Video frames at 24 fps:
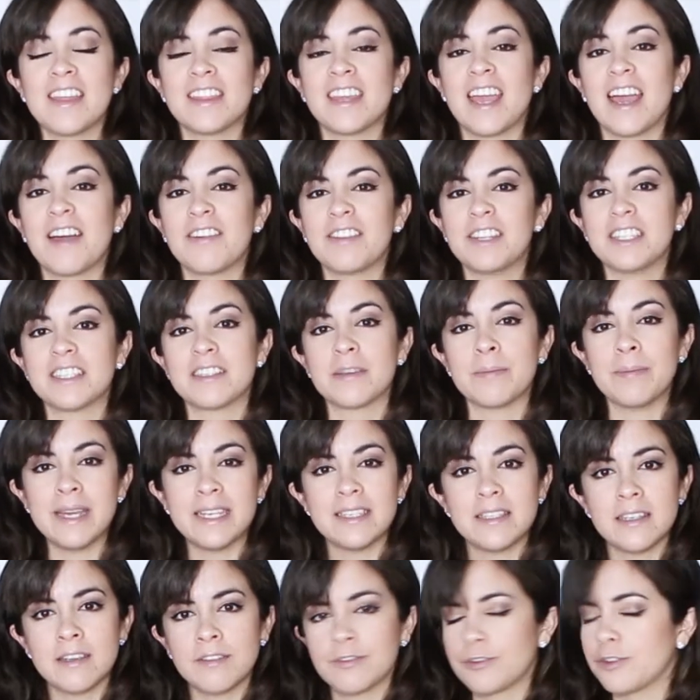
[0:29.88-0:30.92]
They have this
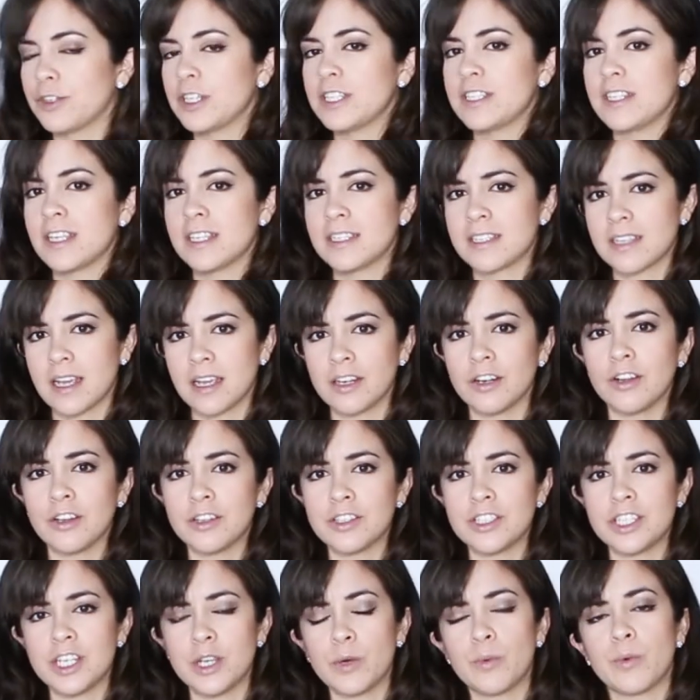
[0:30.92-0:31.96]
amazing freezing
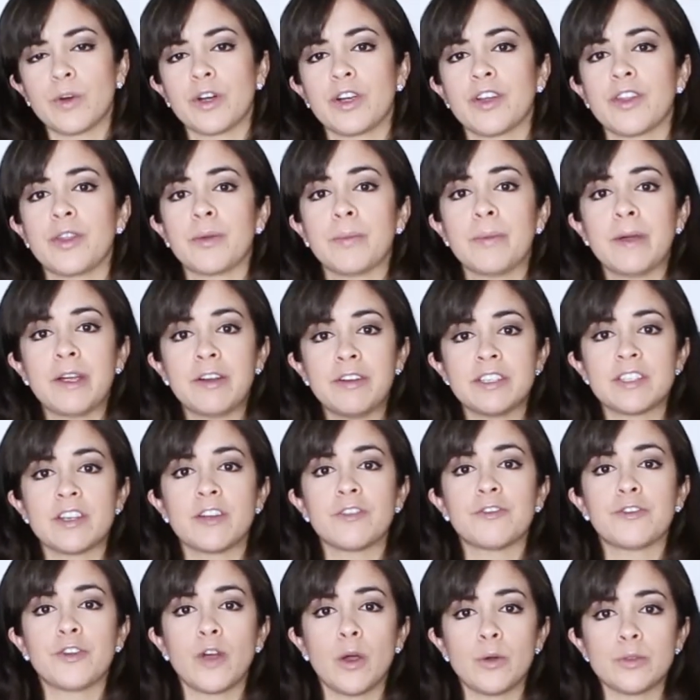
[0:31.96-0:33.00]
technology where the berries
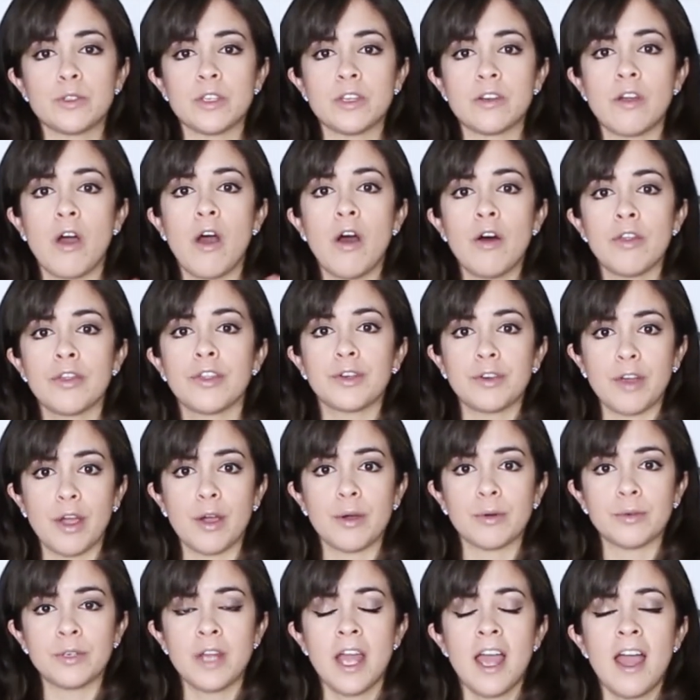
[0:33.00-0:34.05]
are frozen on their
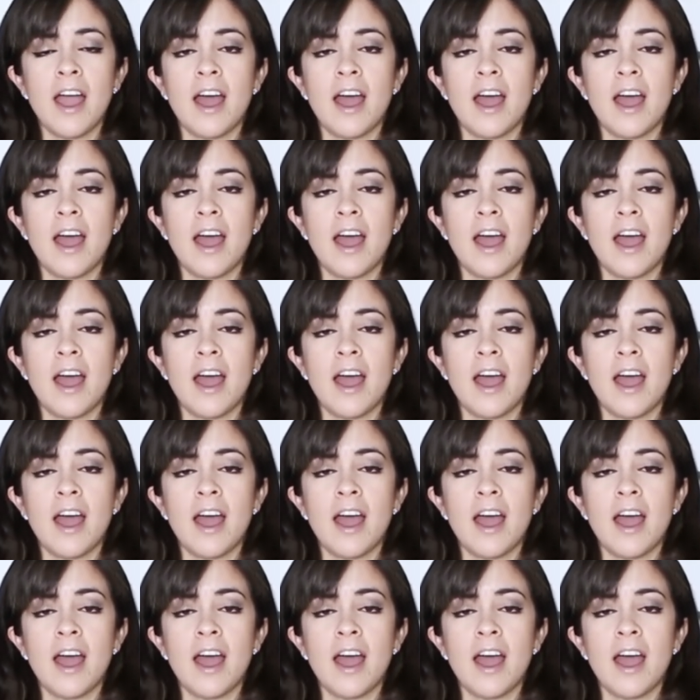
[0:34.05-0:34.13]
own